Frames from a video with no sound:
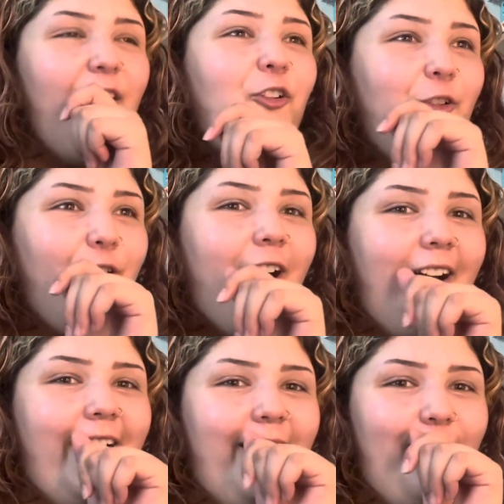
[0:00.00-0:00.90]

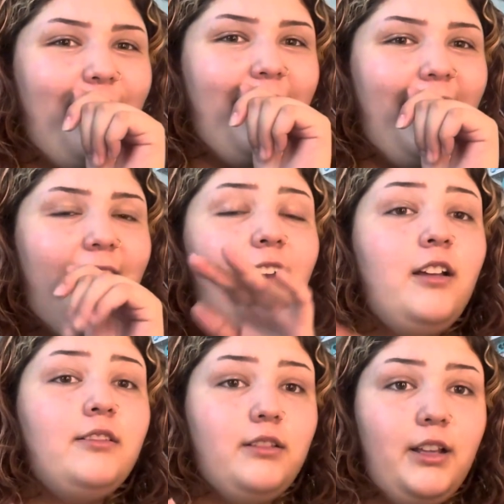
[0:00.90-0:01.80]
right.
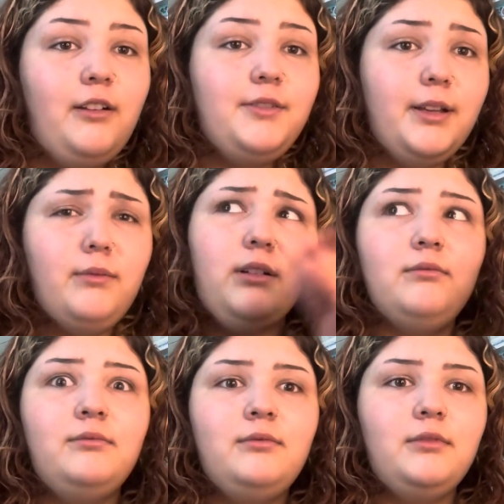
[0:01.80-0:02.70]
So then I was like, well,
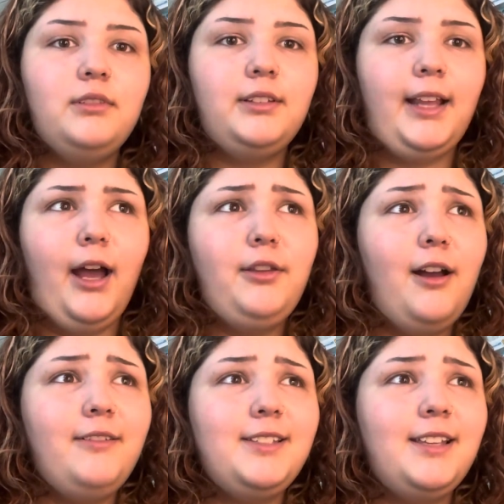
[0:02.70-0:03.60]
now the
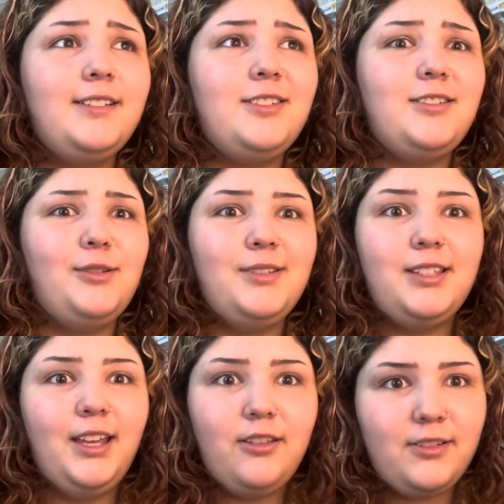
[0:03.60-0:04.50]
obvious thing is just do it to
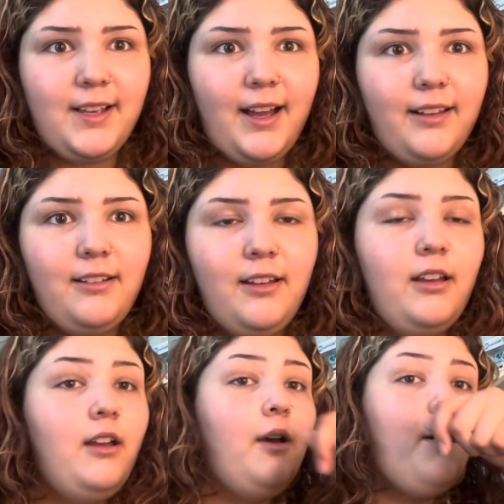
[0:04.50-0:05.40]
the other side.
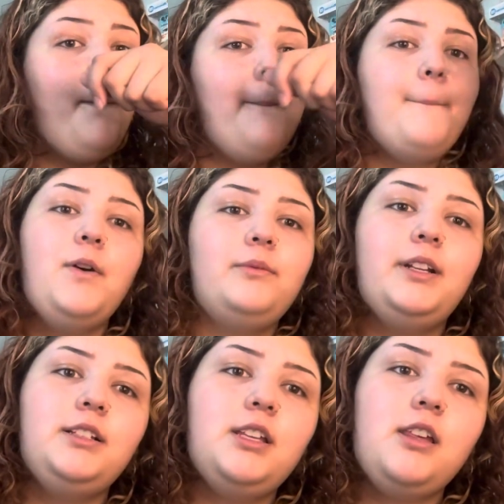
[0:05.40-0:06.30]
Boom, did
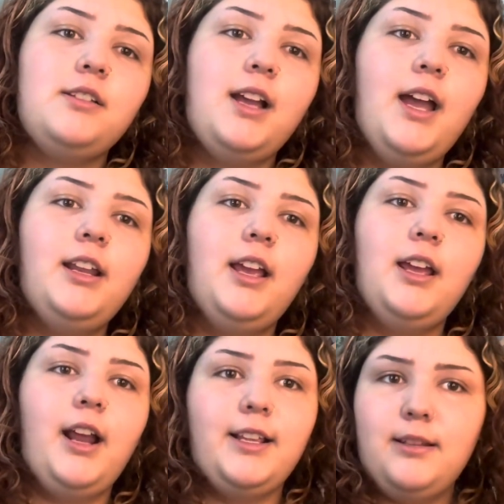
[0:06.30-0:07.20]
it to the other side, and
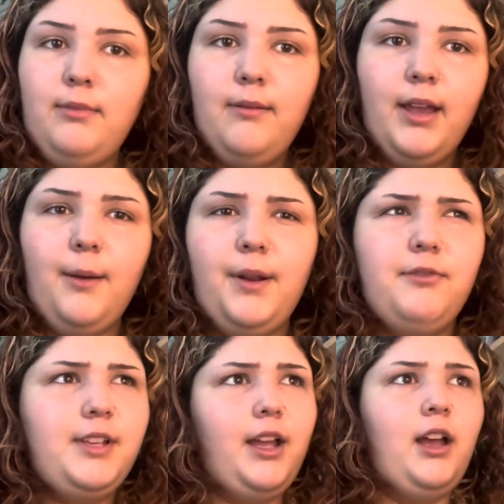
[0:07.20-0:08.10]
I did my makeup, and I was
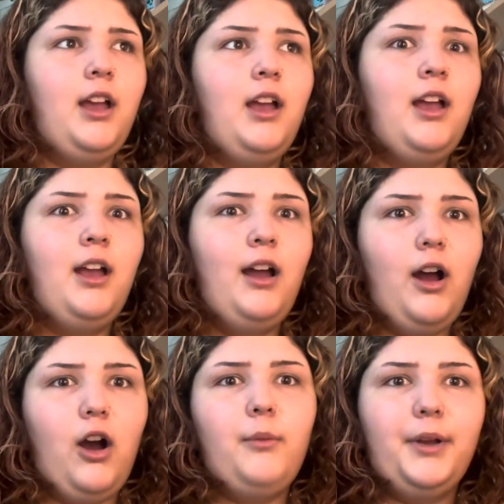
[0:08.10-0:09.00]
like,
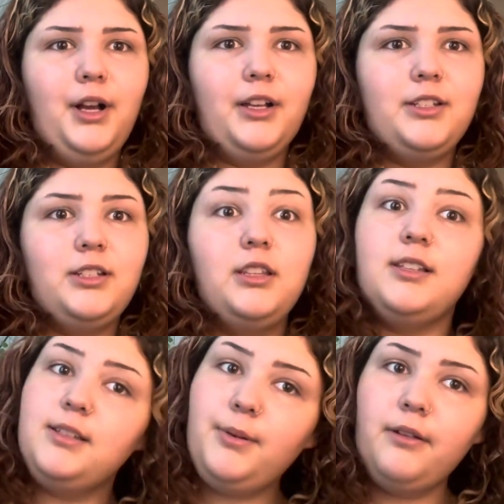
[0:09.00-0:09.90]
oh my gosh, this
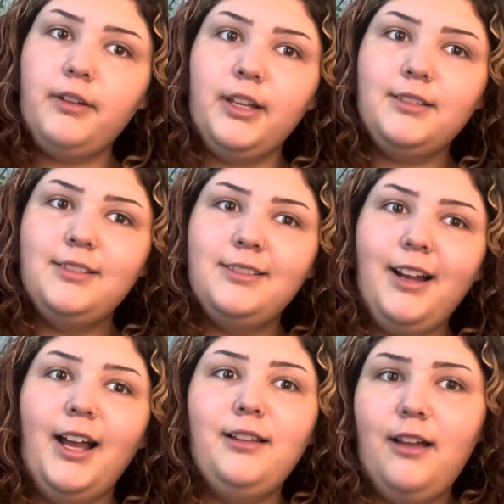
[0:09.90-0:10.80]
is perfect.
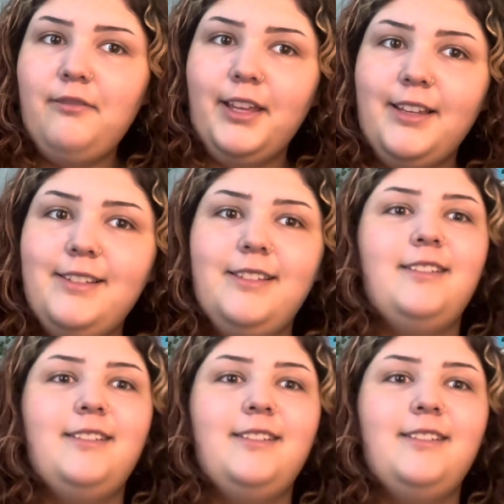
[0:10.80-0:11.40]
I love this.